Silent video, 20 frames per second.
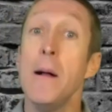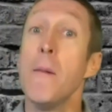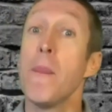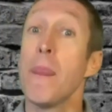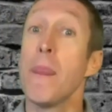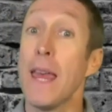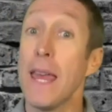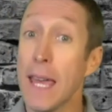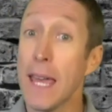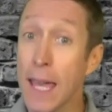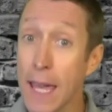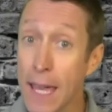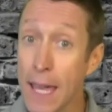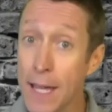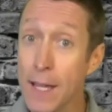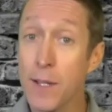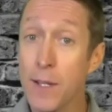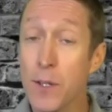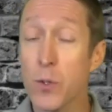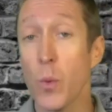
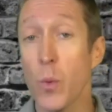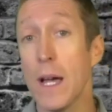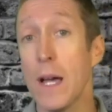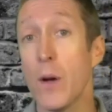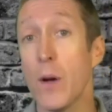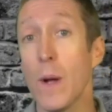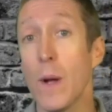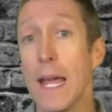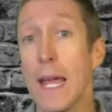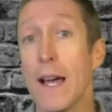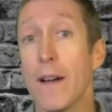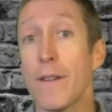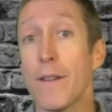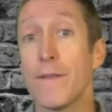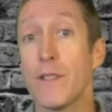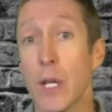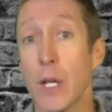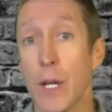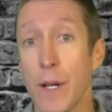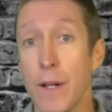Here's where we have
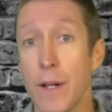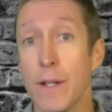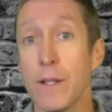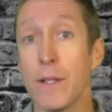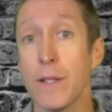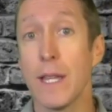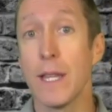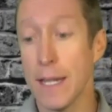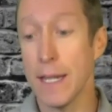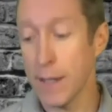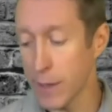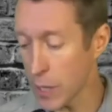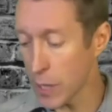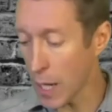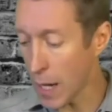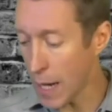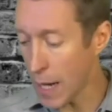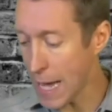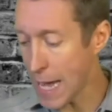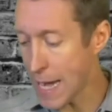turned the
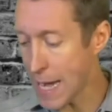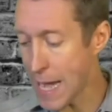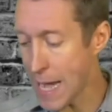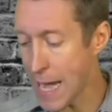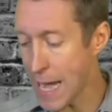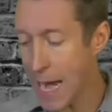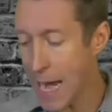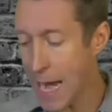entire nano